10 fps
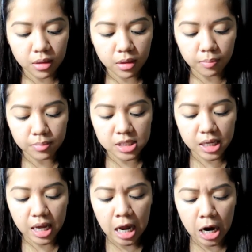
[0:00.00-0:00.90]
The
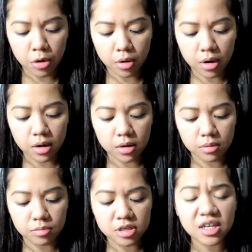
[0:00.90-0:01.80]
mascara
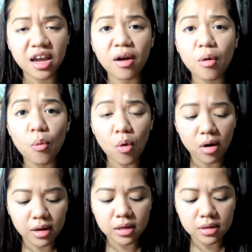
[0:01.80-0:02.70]

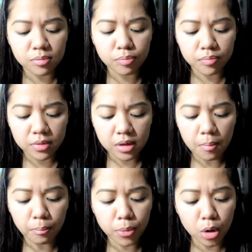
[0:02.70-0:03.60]
one,
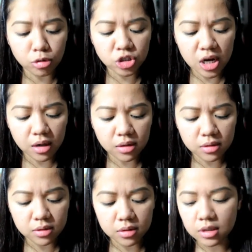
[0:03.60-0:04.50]
brow gel.
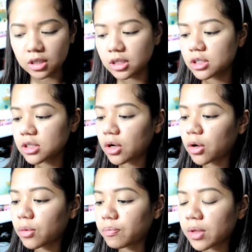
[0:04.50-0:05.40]

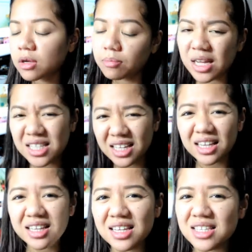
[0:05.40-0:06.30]
So
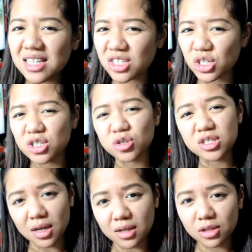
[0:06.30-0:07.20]
basically this is just to
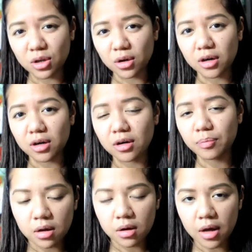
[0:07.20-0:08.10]
set your
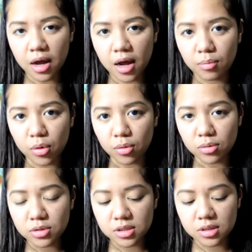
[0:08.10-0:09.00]

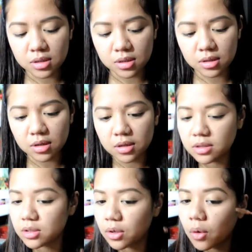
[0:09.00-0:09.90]
eyebrows.
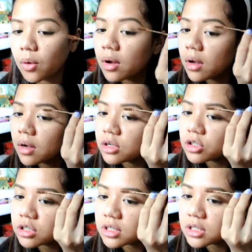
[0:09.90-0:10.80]
So
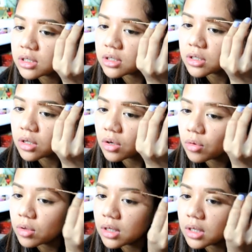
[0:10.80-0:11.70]
just
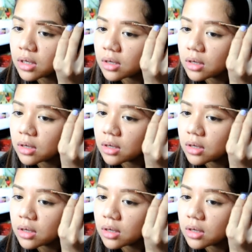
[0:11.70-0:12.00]
slowly